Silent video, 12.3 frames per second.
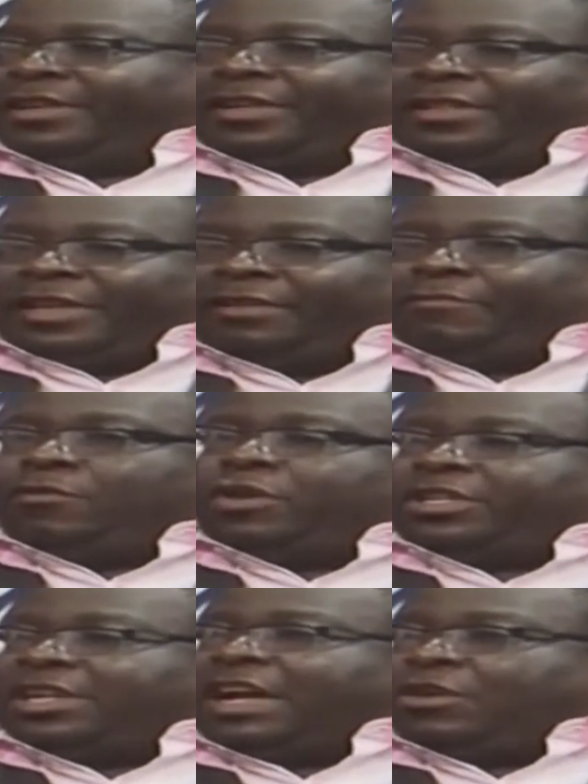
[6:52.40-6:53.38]
They've
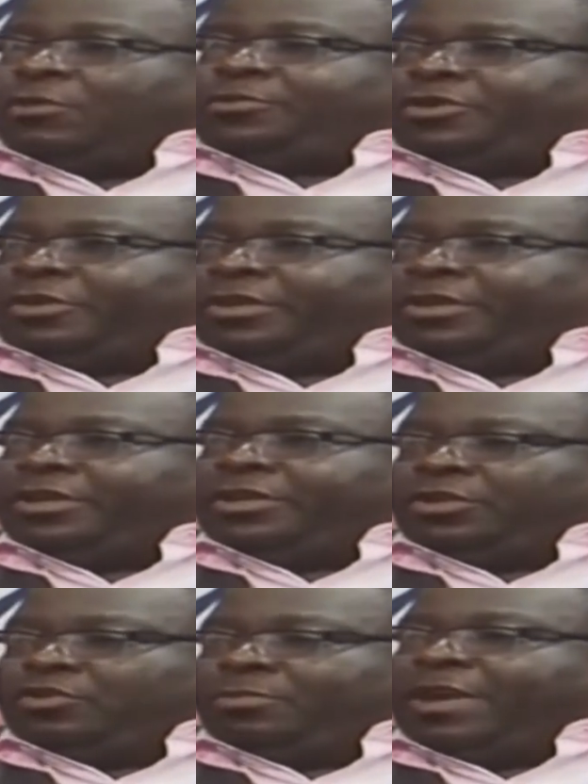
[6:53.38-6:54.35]
got an option
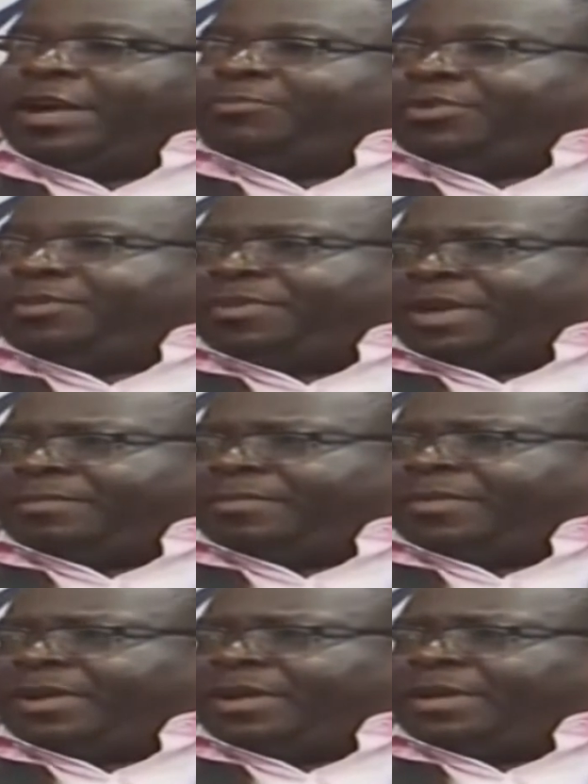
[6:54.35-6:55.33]
to buy premium
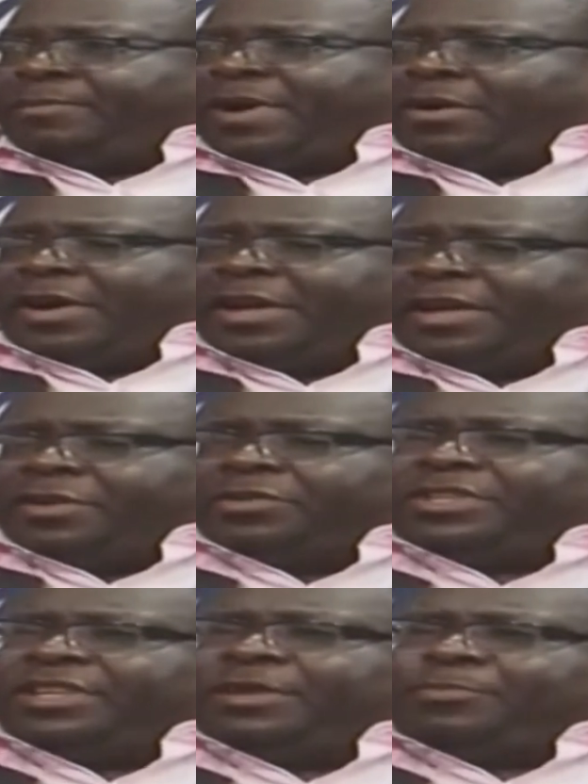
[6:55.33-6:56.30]
power. You
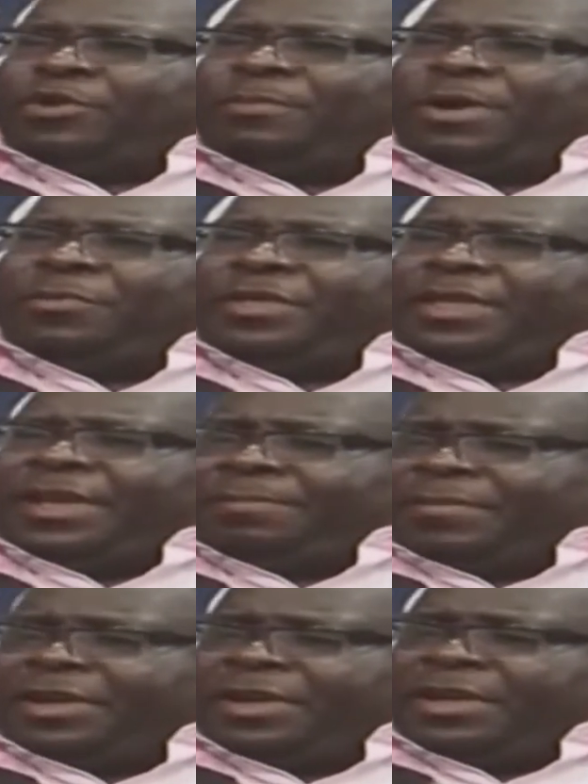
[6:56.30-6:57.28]
see, the problem with the
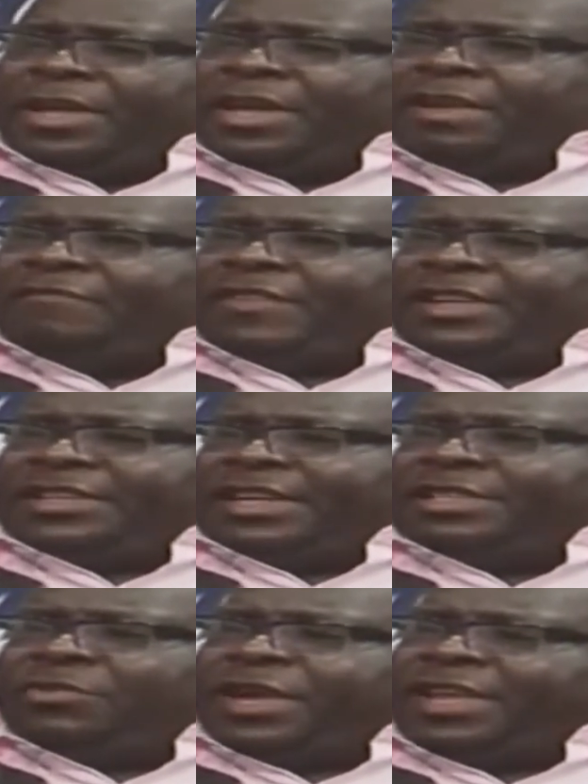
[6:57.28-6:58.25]

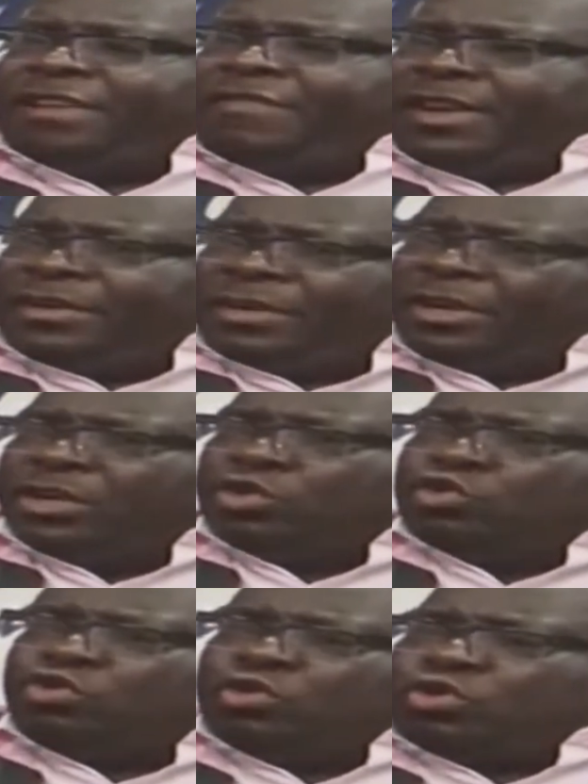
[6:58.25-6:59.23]
investors, they were given
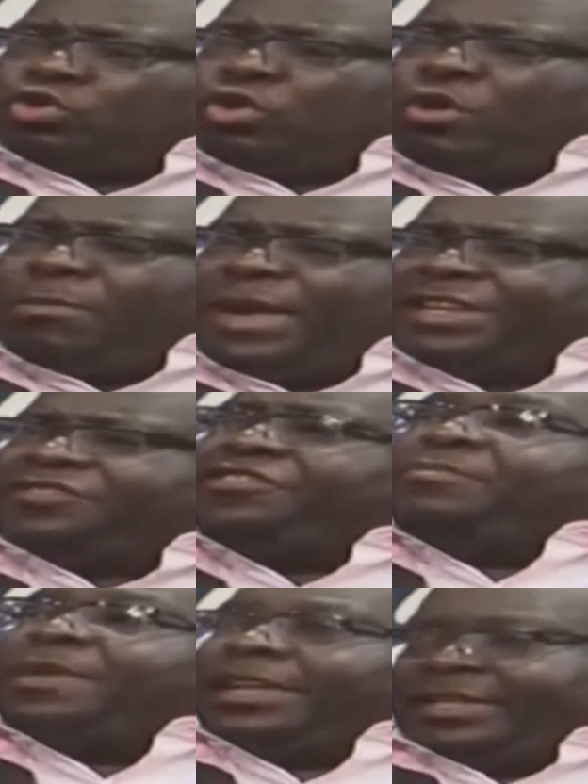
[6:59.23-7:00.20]
so much
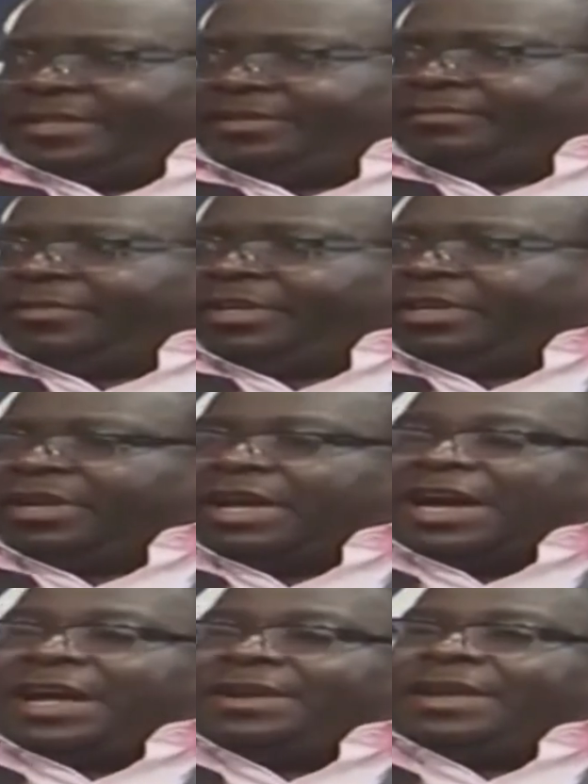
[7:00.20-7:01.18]
rebate
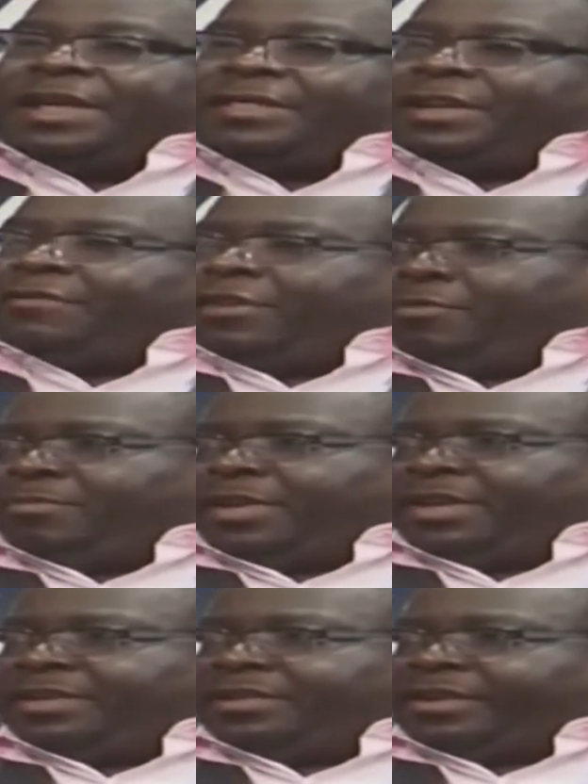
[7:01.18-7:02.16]
under the
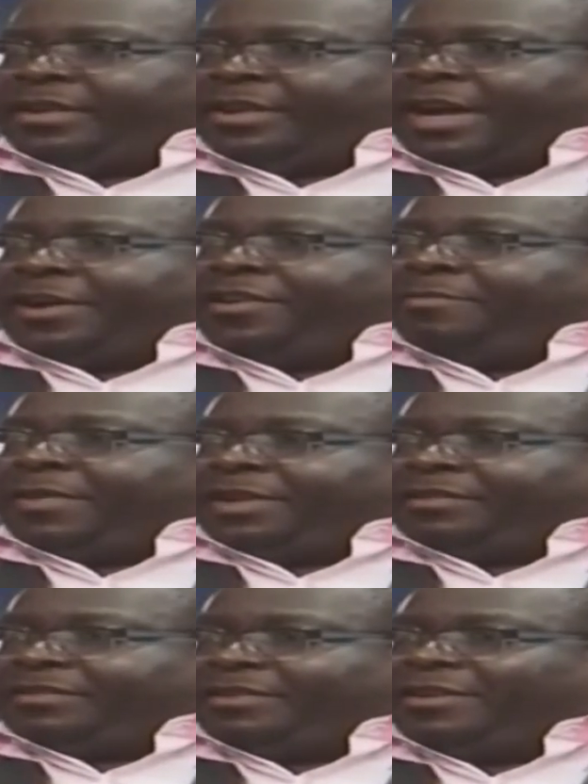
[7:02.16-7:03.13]
development
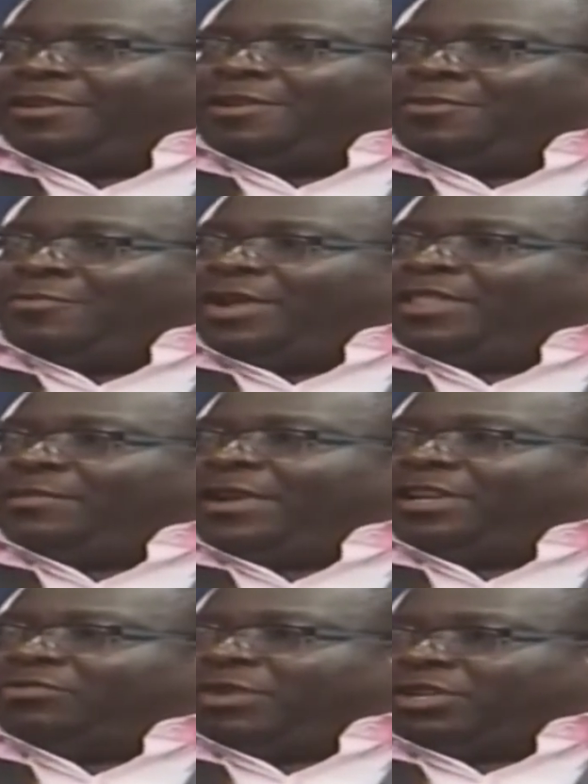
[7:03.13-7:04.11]
agreements when the
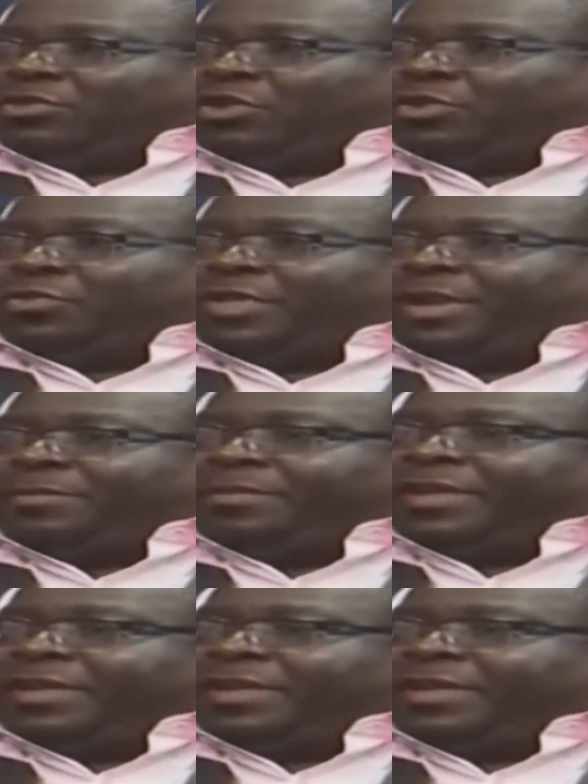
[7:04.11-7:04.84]
mines were sold to them